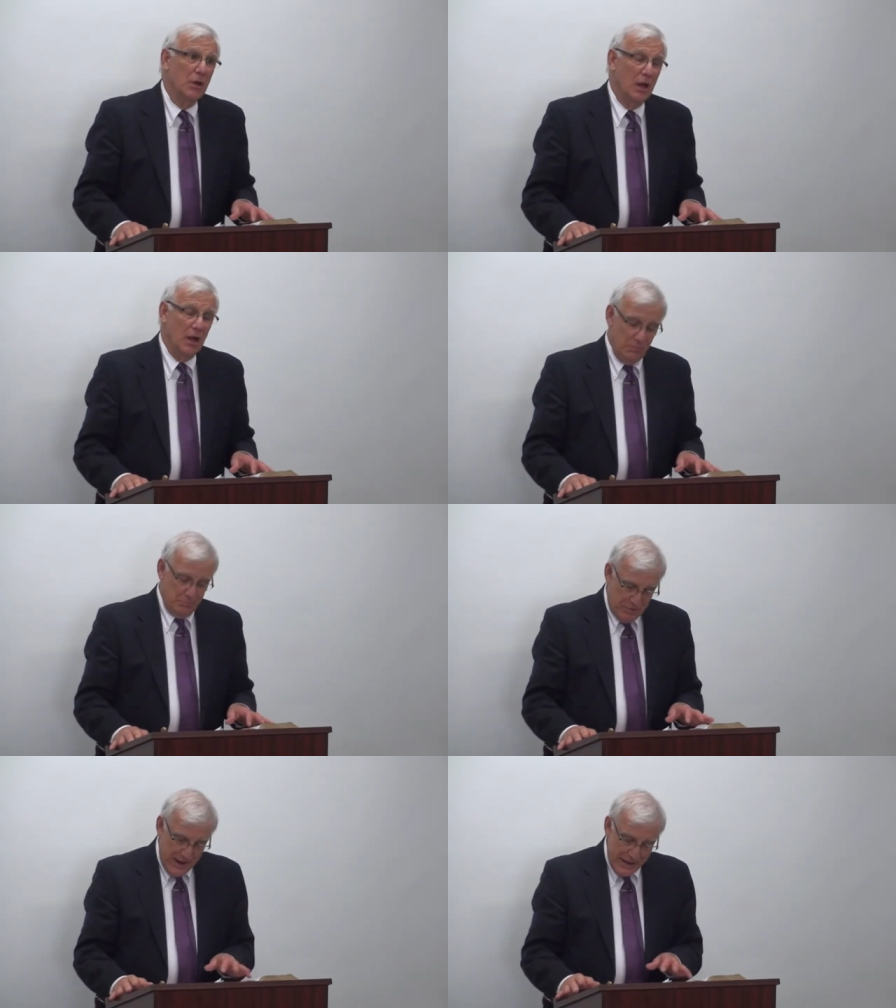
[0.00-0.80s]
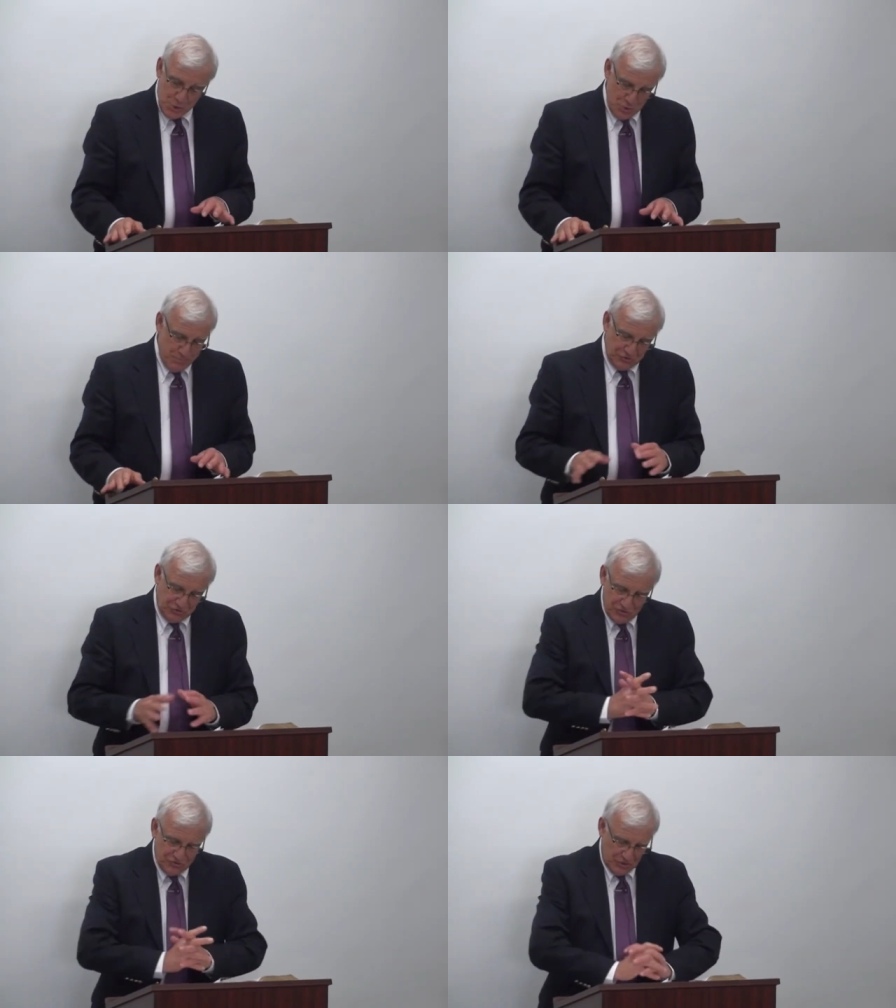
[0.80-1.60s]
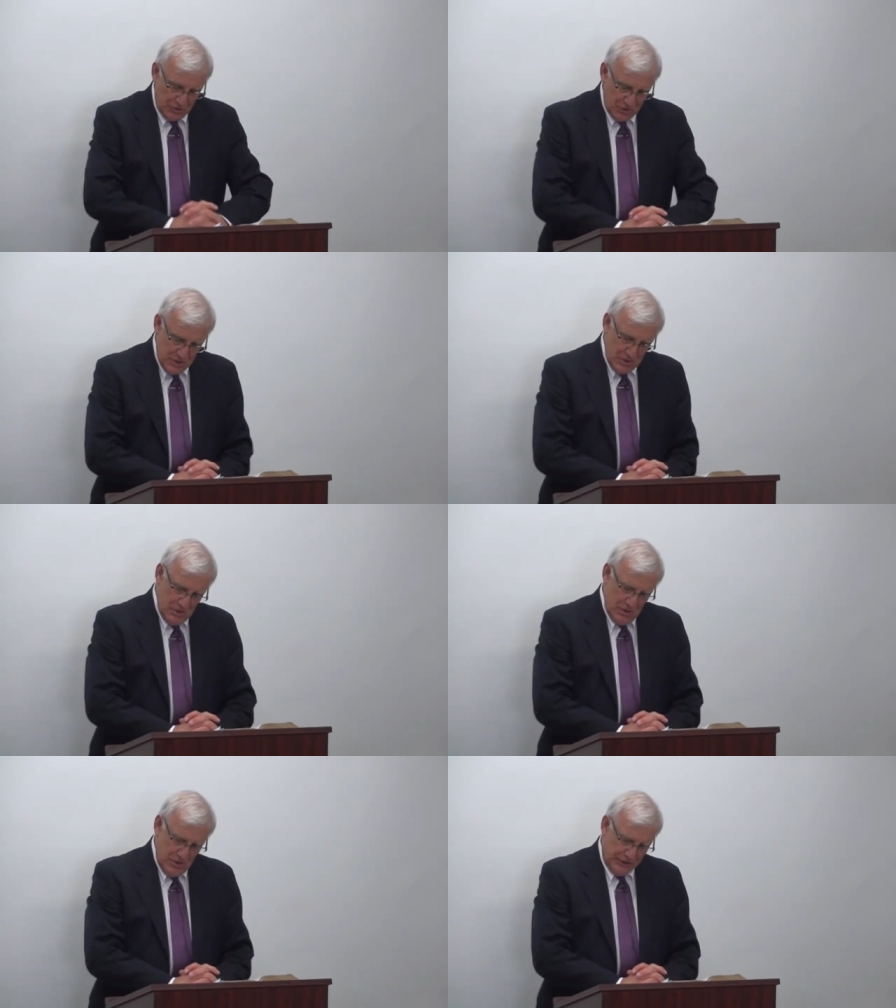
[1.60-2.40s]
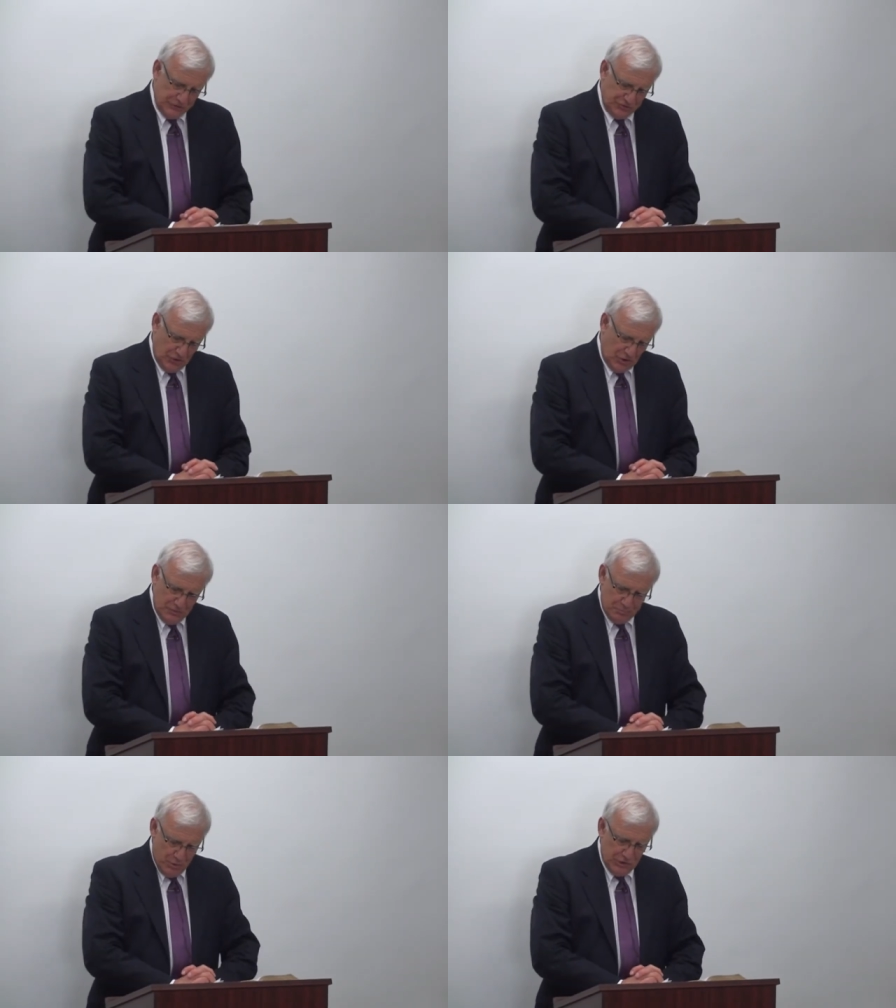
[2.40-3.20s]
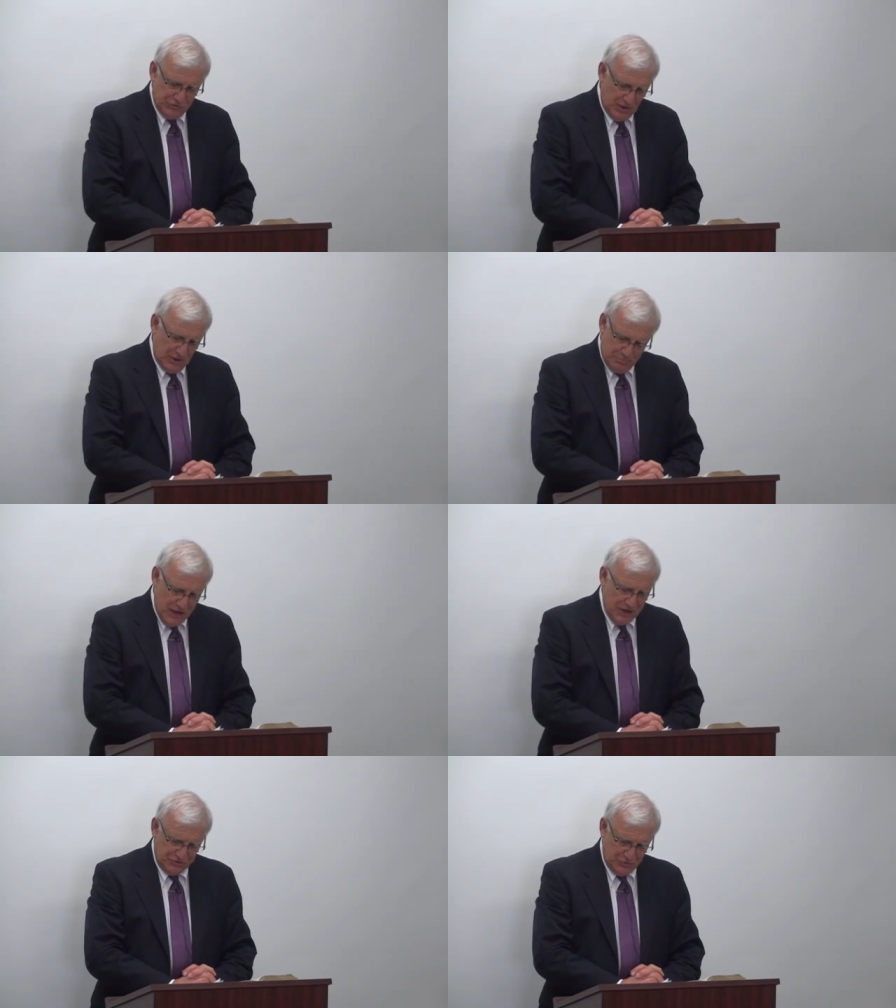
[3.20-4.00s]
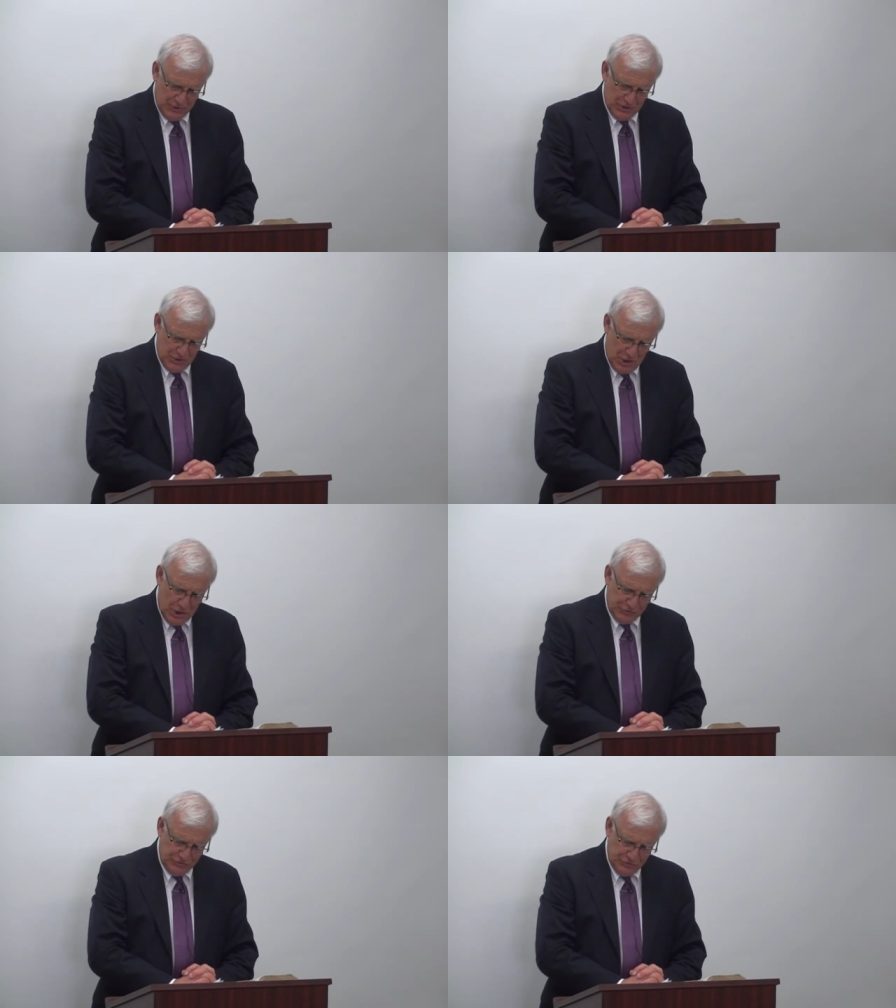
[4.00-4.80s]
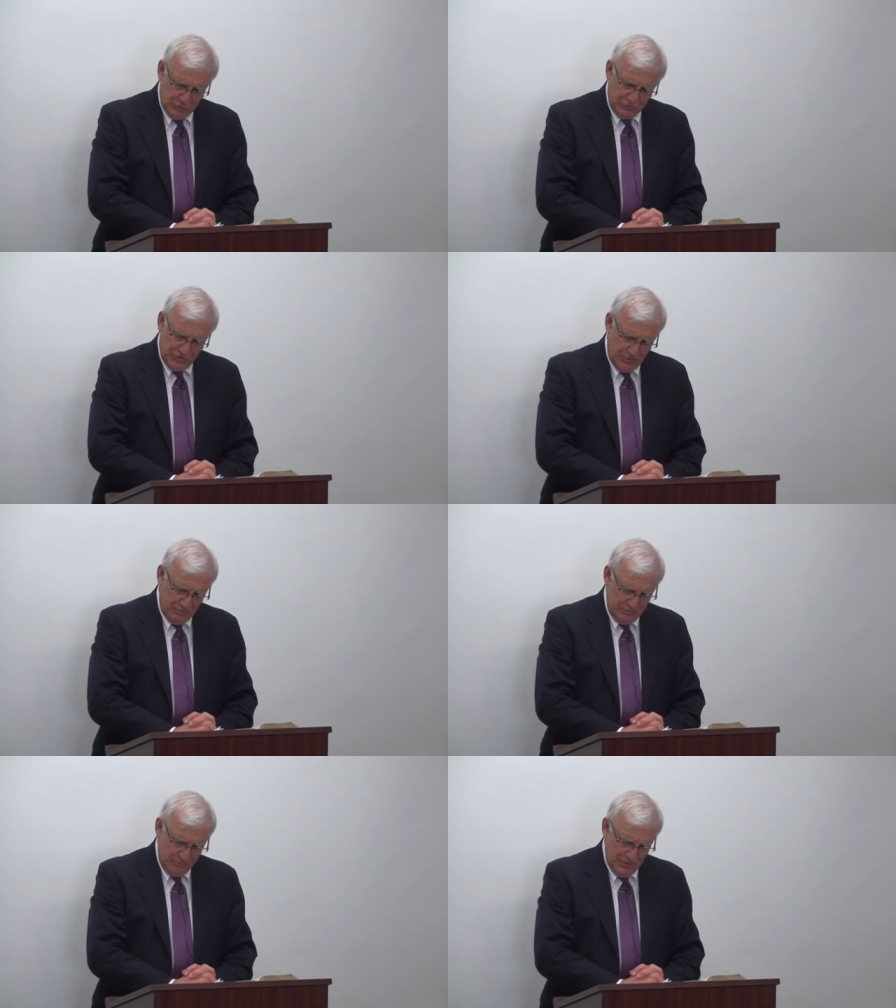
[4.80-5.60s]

uh, banker position and started preaching and pastoring, and God has used him.